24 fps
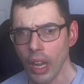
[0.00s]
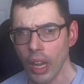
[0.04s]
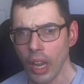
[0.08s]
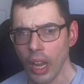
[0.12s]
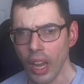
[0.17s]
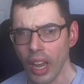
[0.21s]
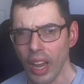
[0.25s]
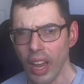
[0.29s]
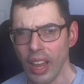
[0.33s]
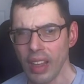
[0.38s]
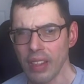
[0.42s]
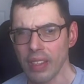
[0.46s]

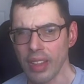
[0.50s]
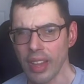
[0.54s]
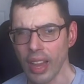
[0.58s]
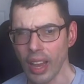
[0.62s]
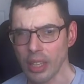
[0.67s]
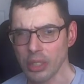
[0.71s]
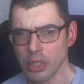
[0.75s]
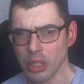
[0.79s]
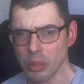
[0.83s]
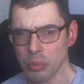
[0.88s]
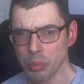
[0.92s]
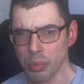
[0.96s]
and the
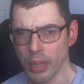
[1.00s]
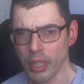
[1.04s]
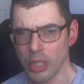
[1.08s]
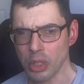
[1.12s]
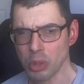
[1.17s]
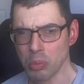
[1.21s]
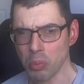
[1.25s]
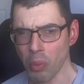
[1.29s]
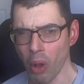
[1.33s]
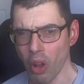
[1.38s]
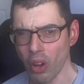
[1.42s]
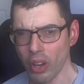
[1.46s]
S&P
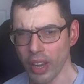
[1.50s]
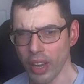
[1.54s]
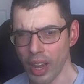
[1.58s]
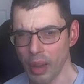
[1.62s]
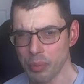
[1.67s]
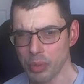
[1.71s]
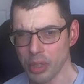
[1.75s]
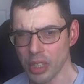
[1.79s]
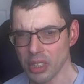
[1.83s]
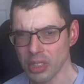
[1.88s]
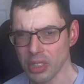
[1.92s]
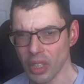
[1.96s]
Small Cap
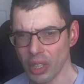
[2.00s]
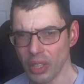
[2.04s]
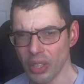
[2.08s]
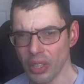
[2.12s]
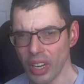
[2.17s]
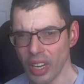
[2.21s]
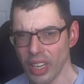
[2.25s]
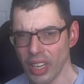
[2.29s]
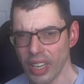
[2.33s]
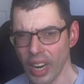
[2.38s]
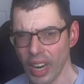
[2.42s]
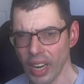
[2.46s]
600
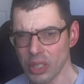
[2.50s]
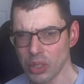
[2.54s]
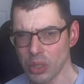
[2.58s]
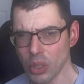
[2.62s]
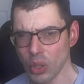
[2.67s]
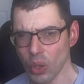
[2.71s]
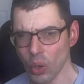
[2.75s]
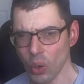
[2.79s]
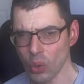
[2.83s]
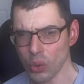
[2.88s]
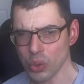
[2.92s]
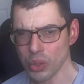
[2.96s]
Index
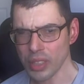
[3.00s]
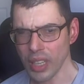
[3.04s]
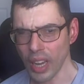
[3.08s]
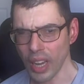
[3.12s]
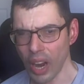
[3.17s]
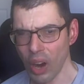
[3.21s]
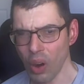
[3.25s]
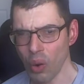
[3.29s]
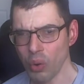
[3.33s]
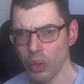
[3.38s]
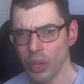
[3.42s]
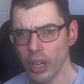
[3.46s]
closed
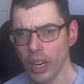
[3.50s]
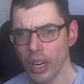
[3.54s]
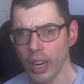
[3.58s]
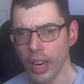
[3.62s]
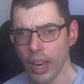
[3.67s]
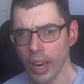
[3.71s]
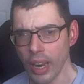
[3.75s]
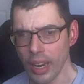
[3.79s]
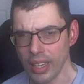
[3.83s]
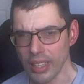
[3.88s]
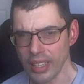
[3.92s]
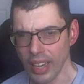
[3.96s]
down
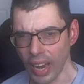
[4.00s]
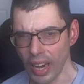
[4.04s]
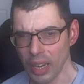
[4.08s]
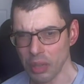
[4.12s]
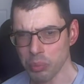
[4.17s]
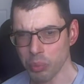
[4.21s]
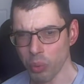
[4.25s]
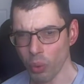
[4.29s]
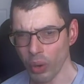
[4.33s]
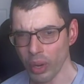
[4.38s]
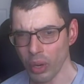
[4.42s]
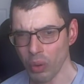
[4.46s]

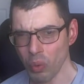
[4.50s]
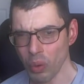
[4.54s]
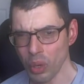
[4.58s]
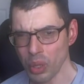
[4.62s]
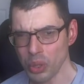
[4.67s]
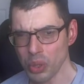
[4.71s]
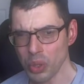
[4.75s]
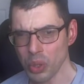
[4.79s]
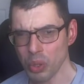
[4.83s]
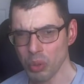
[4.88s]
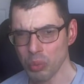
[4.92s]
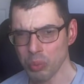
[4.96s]

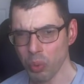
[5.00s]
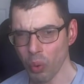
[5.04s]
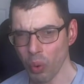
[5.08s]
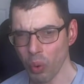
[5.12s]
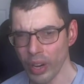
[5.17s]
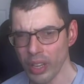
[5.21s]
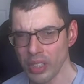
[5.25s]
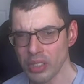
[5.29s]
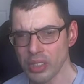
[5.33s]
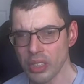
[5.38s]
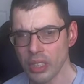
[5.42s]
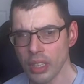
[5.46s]
9.12
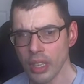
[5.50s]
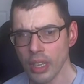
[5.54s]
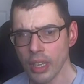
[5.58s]
points